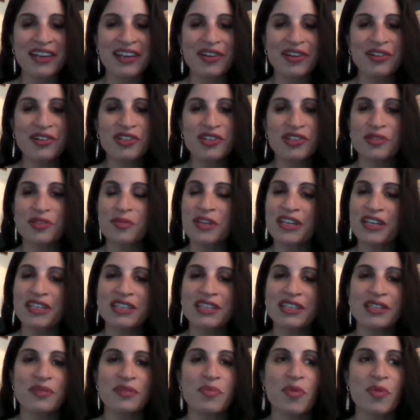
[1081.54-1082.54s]
could just be as
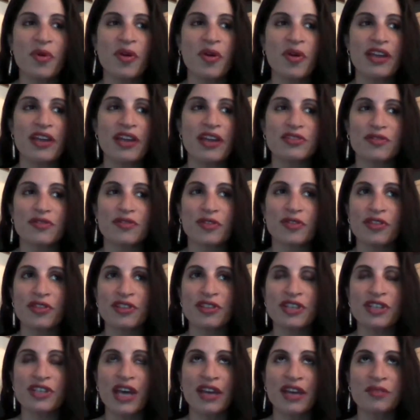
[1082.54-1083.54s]
simple as, for the
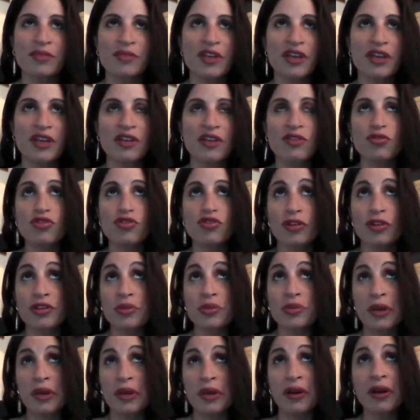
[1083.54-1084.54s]
time being, you join
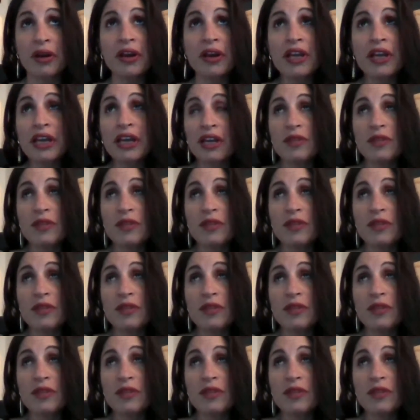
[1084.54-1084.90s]
Twitter.